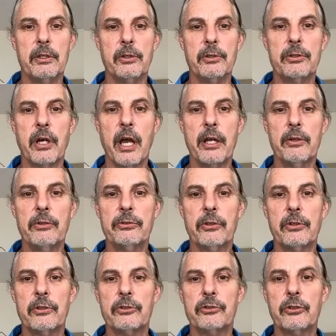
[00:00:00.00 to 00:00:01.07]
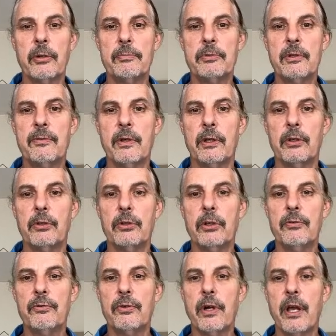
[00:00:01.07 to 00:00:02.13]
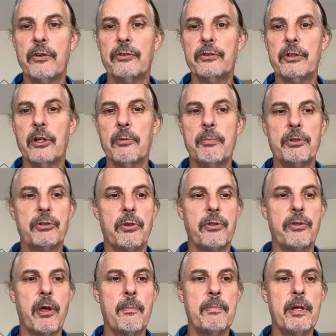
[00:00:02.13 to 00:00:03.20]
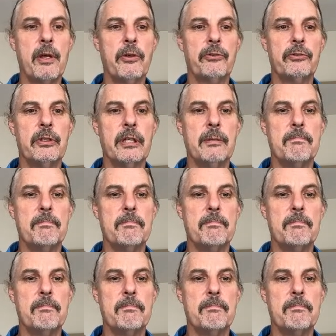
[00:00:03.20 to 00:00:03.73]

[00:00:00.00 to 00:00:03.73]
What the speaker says: Your titles are descriptive and good for SEO, but your thumbnails need